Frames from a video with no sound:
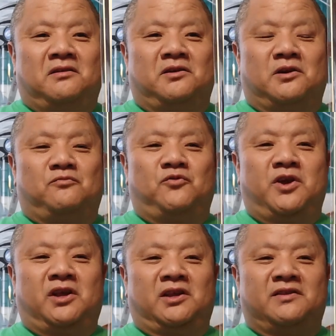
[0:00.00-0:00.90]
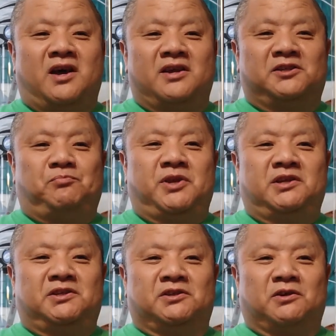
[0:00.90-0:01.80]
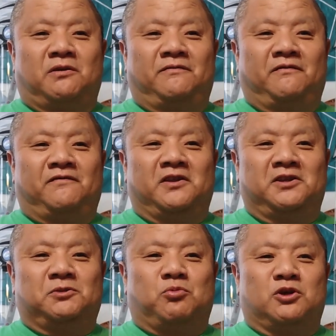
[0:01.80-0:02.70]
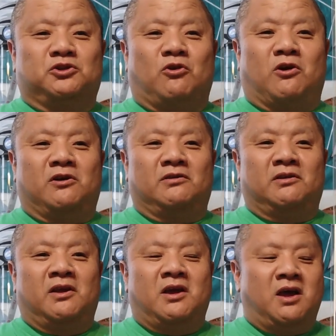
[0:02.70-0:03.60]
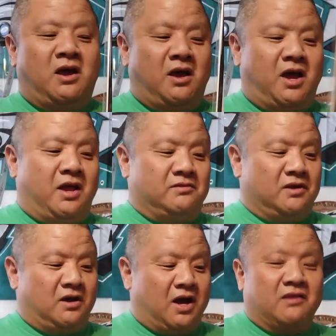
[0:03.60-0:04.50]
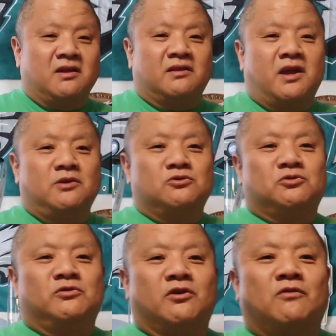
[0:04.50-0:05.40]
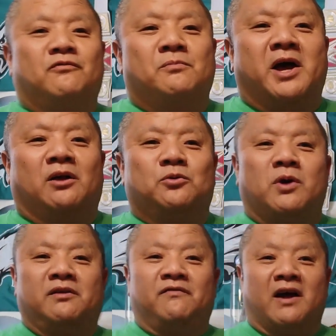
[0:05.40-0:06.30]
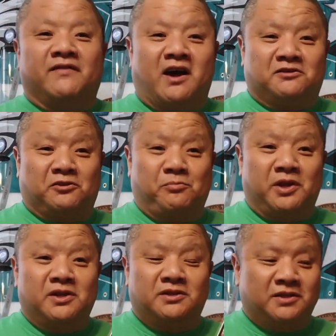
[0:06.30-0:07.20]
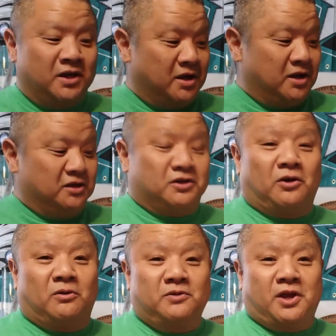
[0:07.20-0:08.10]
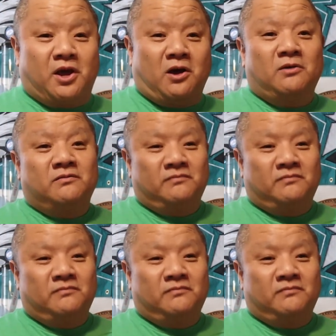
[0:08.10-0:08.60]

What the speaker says: They're really nice pieces of Philly sports art. And I think they usually go for about $25 a piece. So, you know,